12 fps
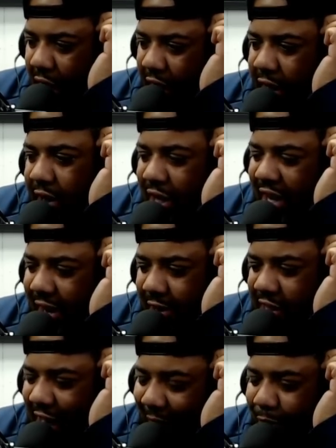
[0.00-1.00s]
a nigga
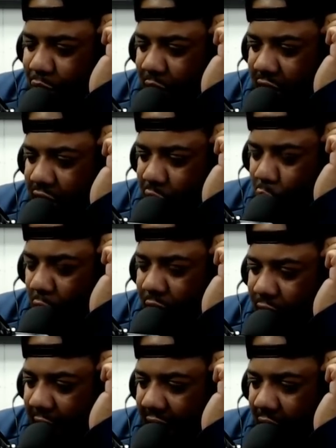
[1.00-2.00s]
can't stop you because it's
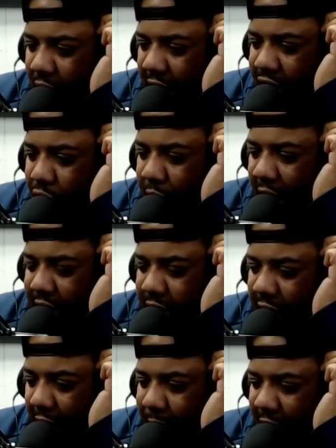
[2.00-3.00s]
one round and you got the
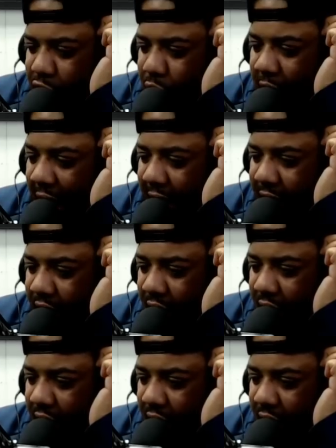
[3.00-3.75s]
time that you got.